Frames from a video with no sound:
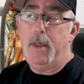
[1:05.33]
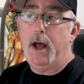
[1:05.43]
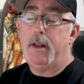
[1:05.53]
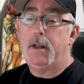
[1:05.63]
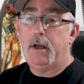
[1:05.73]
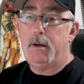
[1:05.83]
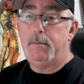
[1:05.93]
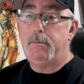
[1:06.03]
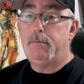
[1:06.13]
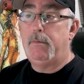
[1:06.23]
I'm not
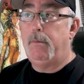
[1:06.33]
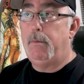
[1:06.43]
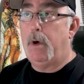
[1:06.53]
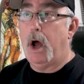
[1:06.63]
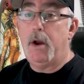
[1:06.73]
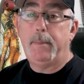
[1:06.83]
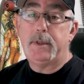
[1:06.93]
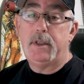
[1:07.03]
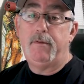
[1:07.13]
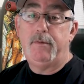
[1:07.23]

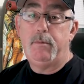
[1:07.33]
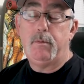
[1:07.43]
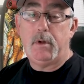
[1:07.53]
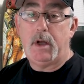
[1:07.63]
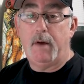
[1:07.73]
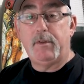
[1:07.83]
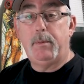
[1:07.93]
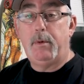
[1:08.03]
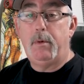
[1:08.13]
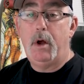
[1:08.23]
100%
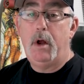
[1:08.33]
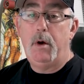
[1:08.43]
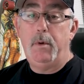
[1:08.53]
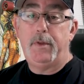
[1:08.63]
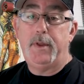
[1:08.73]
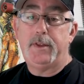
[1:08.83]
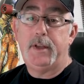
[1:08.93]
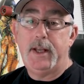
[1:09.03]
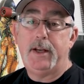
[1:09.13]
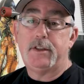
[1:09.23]
comfortable with that
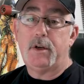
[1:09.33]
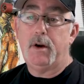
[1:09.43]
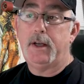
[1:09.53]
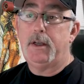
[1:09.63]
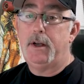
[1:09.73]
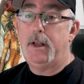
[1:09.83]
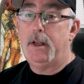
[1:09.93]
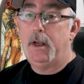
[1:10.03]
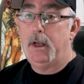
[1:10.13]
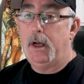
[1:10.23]
the data is correct on
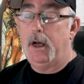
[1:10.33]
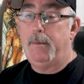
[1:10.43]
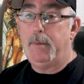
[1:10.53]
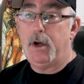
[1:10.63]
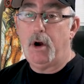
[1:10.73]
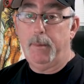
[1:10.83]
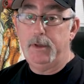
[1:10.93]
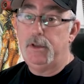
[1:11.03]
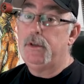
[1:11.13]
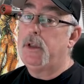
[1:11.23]
it.
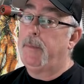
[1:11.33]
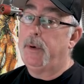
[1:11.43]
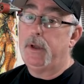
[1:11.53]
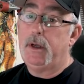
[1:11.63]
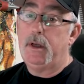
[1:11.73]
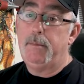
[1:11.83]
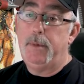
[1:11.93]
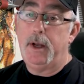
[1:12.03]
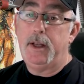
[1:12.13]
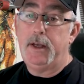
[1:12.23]
Garmin's usually pretty
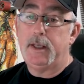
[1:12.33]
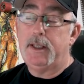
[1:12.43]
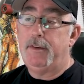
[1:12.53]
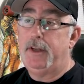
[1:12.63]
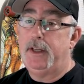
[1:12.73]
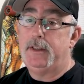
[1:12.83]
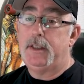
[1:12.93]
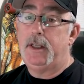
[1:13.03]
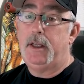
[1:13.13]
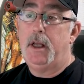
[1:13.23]
good, but it does have a
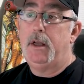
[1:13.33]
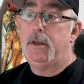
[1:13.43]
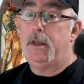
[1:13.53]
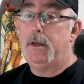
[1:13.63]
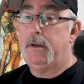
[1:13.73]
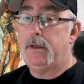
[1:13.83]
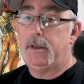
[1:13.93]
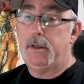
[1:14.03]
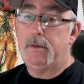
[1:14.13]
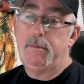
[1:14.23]
tendency
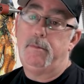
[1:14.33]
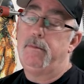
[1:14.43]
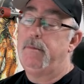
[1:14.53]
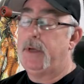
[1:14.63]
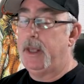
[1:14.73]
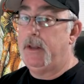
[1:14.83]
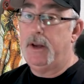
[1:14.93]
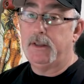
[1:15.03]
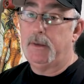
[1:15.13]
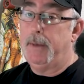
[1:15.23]
to take
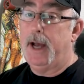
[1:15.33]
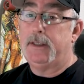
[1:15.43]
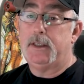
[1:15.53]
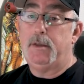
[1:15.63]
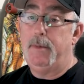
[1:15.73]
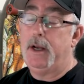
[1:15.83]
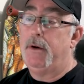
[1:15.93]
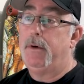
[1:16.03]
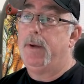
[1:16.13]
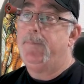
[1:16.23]
you down some paths that you may
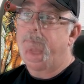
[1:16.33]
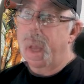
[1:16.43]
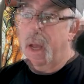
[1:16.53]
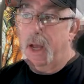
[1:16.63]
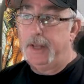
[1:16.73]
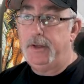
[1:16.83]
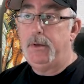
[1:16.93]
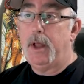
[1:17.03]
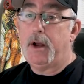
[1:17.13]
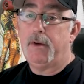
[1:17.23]
not want. I
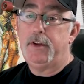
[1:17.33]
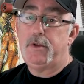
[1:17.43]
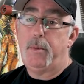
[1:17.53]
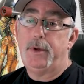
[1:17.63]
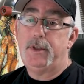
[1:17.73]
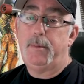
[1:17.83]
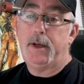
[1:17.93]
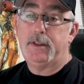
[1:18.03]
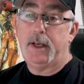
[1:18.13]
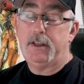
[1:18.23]
do like RV Trip Wizard
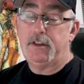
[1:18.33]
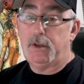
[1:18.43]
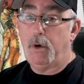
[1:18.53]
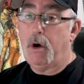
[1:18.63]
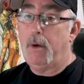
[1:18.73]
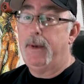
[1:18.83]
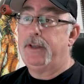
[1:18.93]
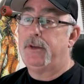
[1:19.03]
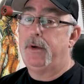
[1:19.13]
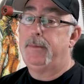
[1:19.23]
because I can store all
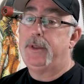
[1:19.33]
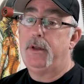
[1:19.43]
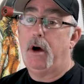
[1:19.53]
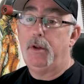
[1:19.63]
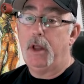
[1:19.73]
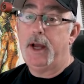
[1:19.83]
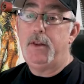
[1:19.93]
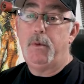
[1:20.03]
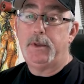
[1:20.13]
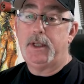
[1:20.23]
my trips
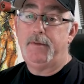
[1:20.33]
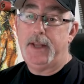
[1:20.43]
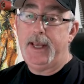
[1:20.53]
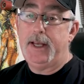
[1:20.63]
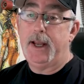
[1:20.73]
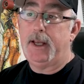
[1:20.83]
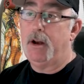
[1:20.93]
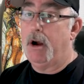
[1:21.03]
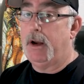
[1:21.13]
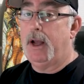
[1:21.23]
online. The ones that I've taken, I
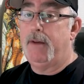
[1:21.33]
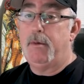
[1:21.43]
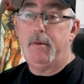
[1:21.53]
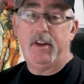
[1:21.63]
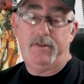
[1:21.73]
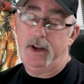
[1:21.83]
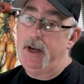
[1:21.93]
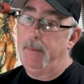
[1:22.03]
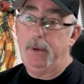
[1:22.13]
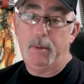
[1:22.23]
can archive them. If I
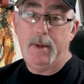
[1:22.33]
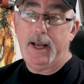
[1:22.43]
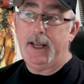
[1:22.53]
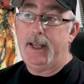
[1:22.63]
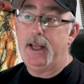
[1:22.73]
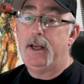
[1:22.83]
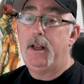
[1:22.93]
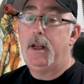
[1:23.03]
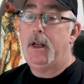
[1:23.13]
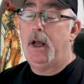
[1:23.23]
need to pull them back, I
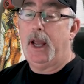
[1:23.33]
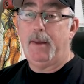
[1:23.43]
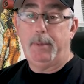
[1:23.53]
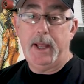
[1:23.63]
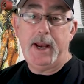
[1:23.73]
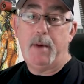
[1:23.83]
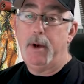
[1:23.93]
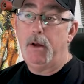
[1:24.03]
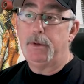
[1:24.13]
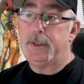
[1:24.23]
can. I can plan out
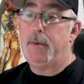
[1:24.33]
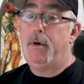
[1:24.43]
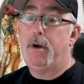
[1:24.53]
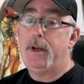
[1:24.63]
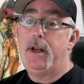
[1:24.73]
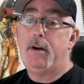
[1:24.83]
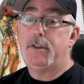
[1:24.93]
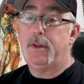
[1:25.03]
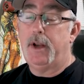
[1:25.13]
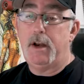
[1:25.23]
my whole summer on here
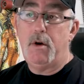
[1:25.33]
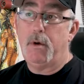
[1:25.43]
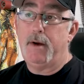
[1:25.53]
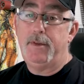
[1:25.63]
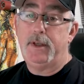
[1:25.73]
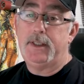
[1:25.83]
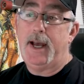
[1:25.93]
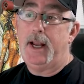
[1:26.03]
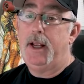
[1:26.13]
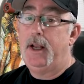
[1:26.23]
so that I know where everything's
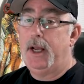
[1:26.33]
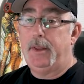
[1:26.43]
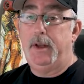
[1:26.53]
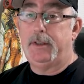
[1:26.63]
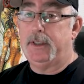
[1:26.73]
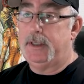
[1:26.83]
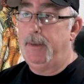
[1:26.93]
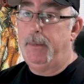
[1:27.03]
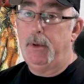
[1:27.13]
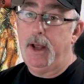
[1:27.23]
at. And then it's a
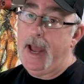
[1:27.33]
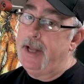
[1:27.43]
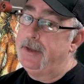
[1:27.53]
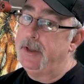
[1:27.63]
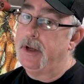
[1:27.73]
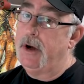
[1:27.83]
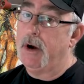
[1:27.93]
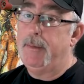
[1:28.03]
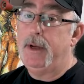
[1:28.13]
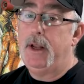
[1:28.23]
simple add to the
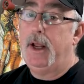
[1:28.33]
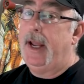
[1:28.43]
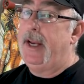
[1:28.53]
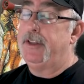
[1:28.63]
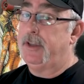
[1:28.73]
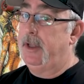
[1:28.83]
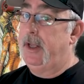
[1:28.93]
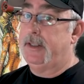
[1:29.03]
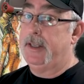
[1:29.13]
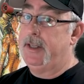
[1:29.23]
Garmin, and
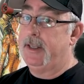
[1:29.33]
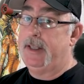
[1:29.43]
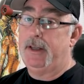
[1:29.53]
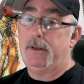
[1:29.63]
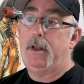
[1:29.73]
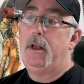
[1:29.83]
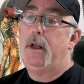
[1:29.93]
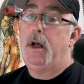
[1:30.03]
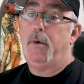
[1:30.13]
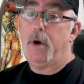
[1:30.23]
it's a done deal.
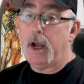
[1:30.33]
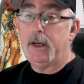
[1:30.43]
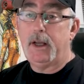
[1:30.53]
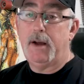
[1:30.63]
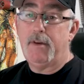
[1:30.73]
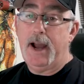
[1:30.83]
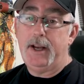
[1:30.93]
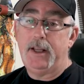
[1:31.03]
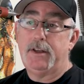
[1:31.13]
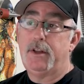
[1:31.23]
We're not going to cover
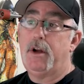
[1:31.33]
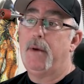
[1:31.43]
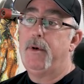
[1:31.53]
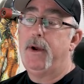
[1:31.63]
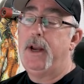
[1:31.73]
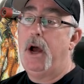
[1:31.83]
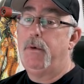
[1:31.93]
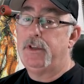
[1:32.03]
adding it to the Garmin right now.